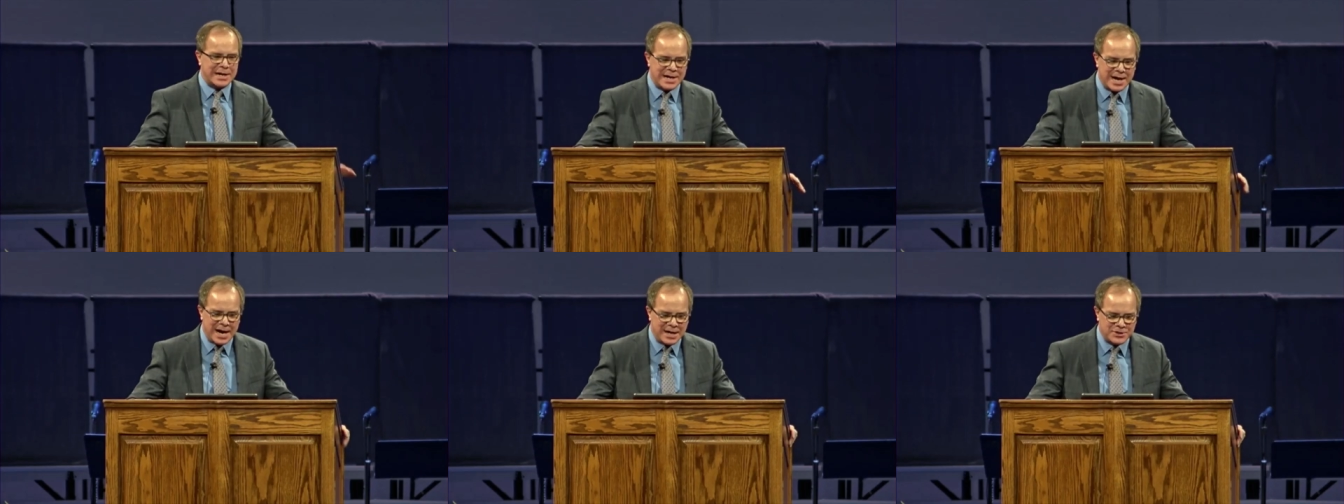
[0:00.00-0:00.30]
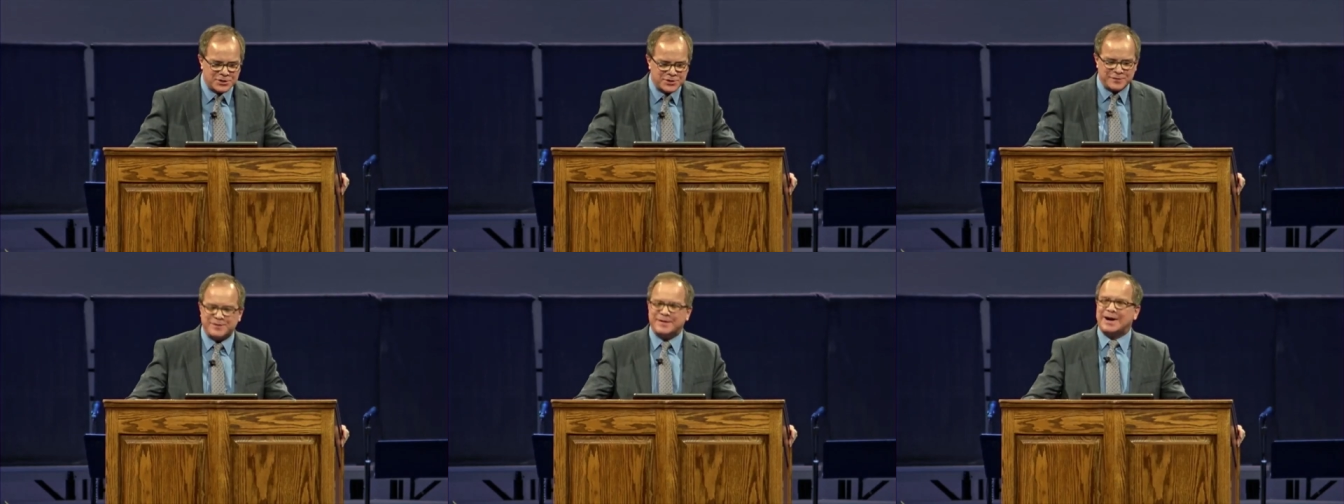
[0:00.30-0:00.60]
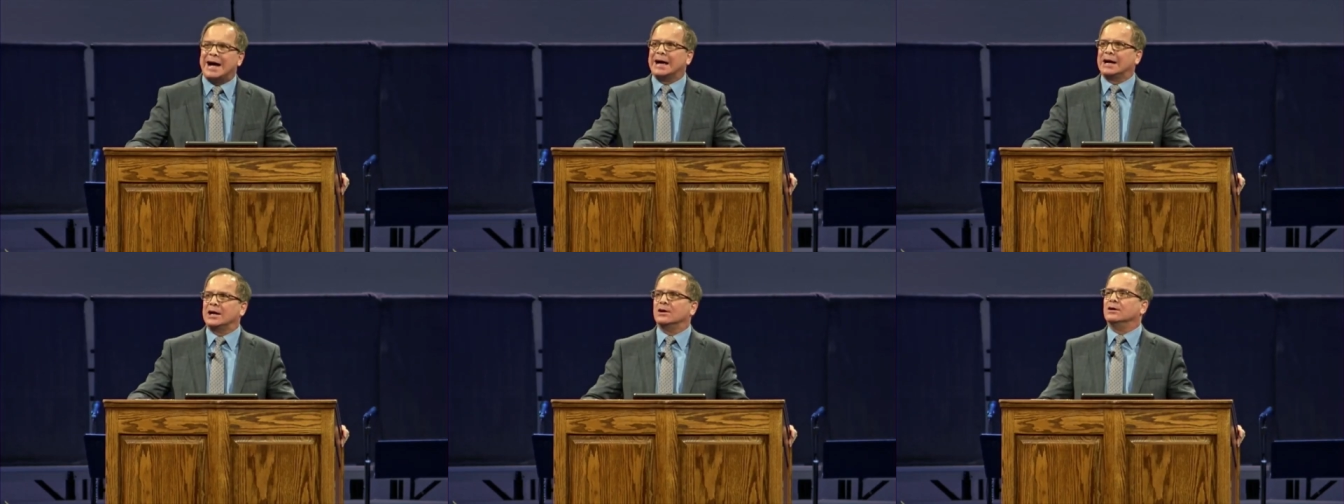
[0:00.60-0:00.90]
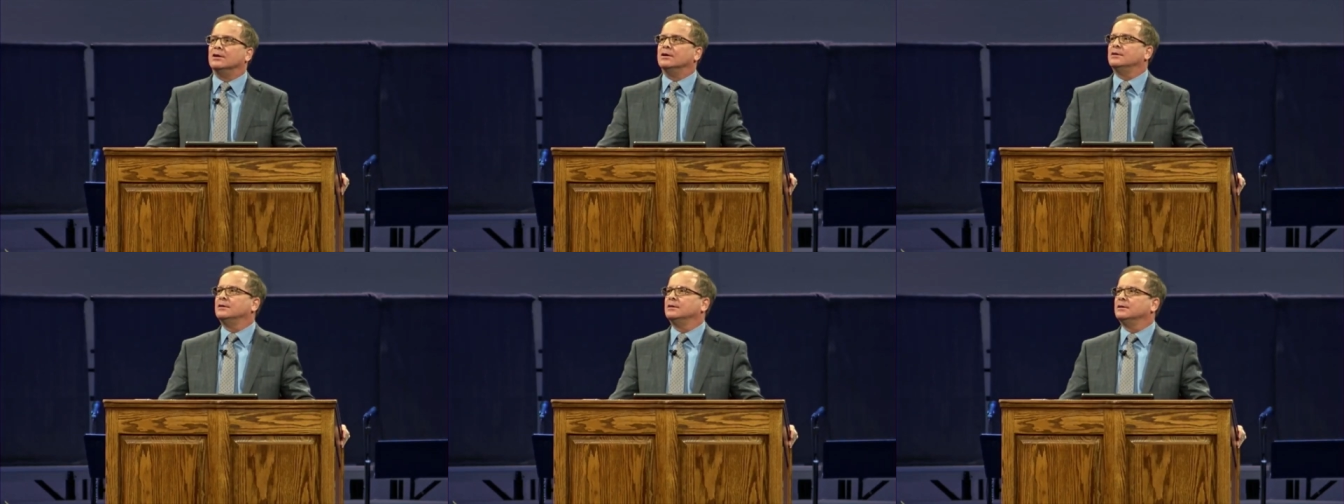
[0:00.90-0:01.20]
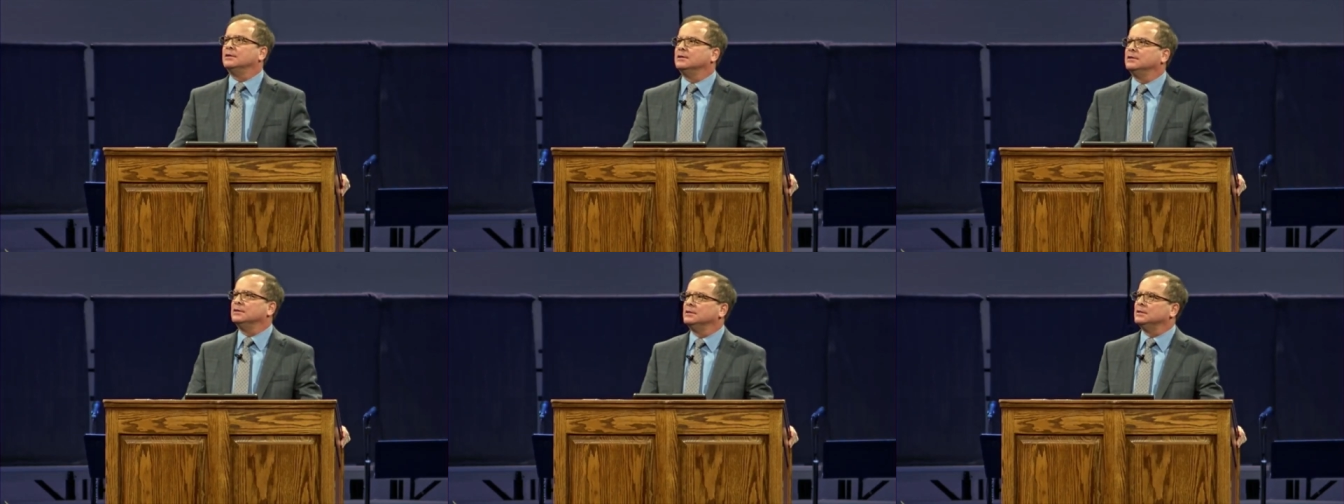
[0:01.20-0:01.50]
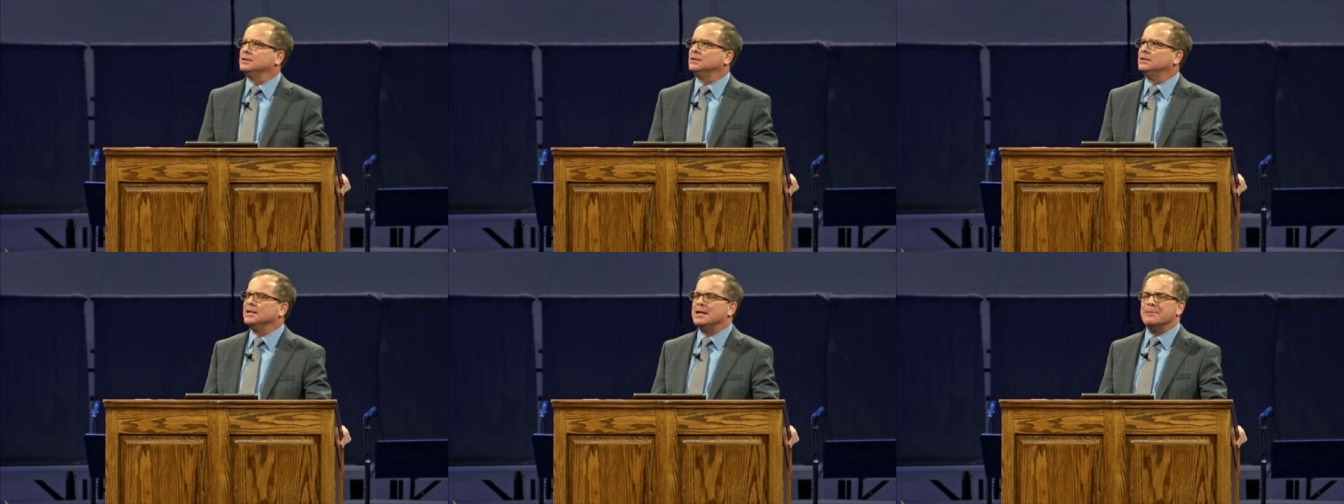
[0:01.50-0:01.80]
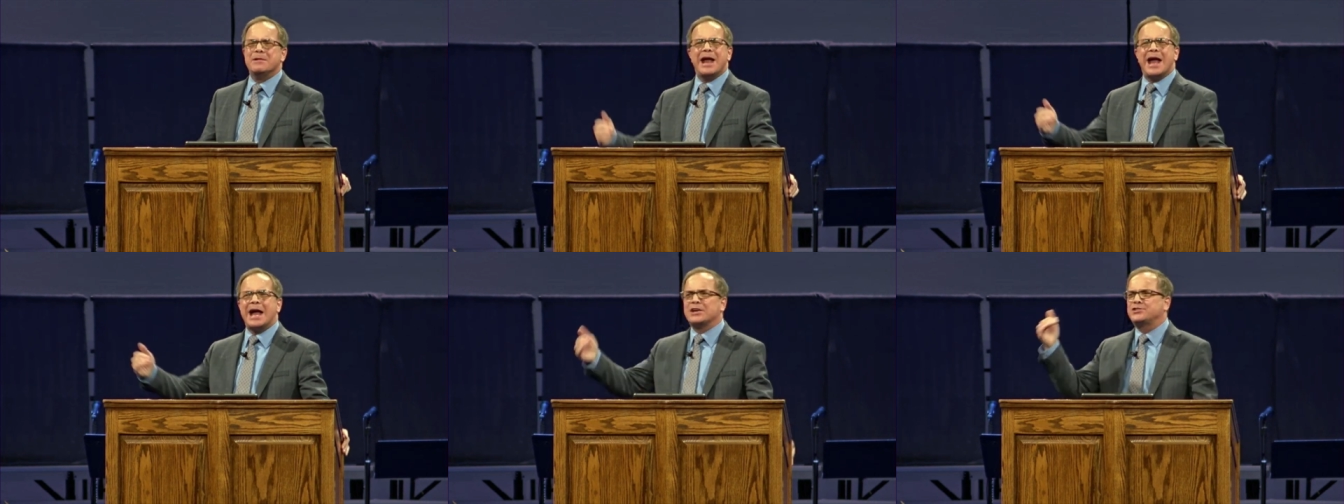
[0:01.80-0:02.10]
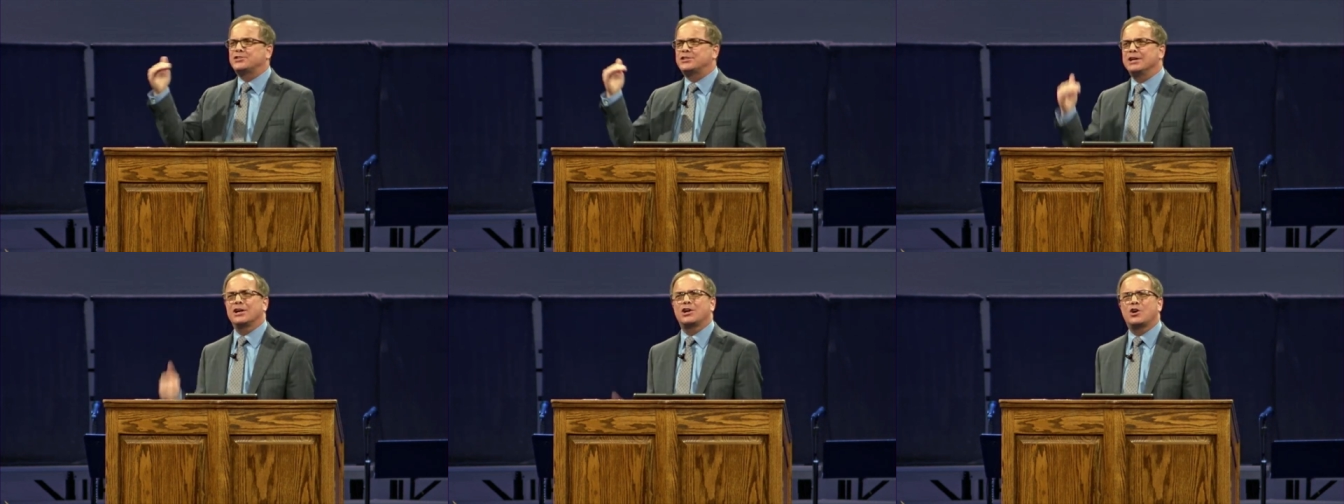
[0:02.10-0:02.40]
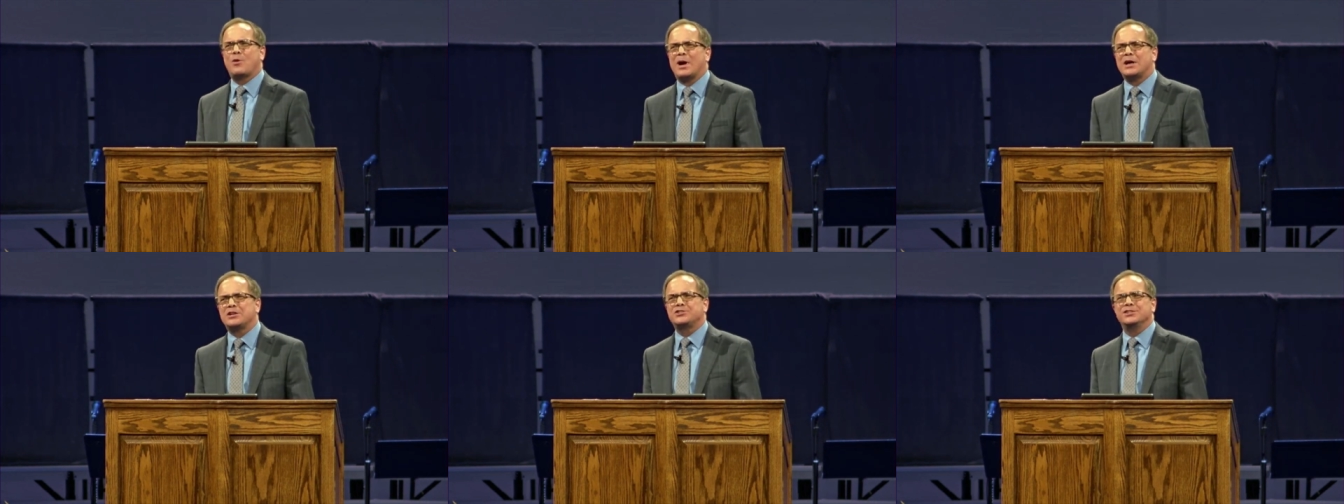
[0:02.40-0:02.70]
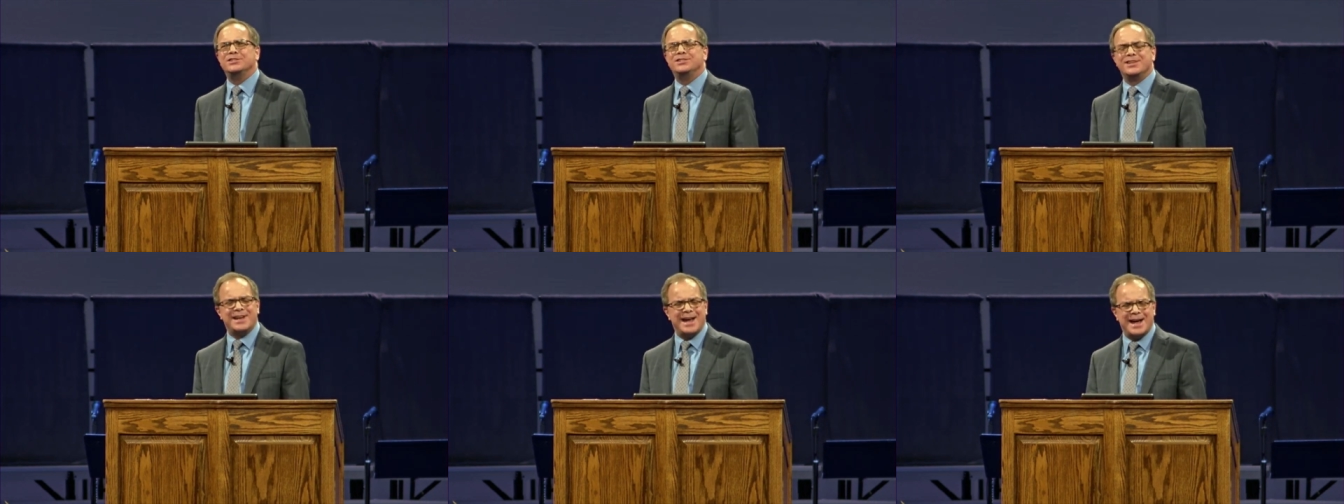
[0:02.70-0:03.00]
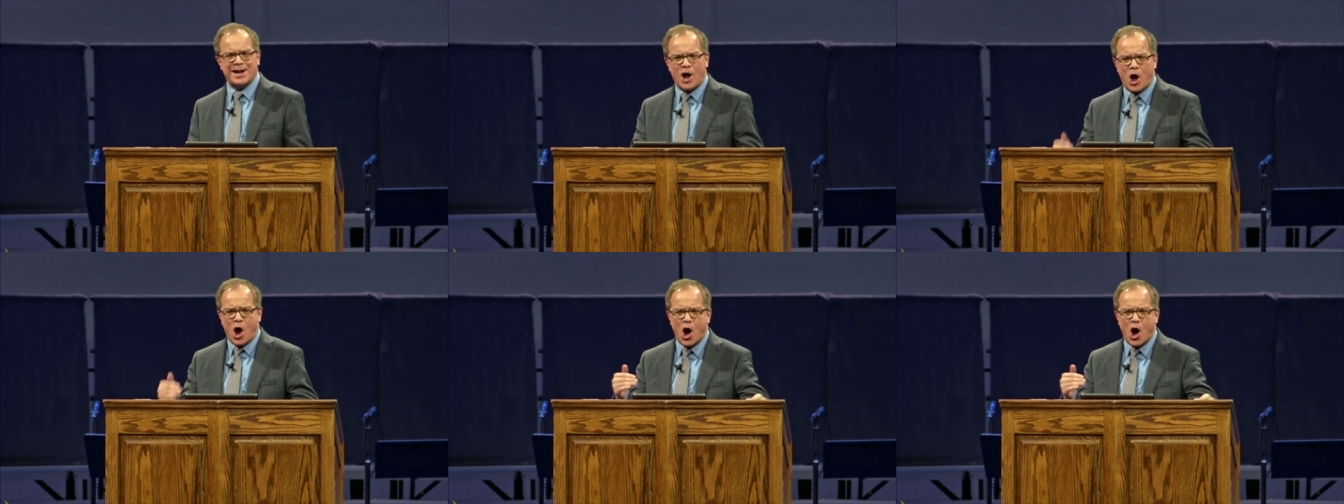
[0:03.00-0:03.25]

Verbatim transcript: God's fire. Let me ask you a question tonight.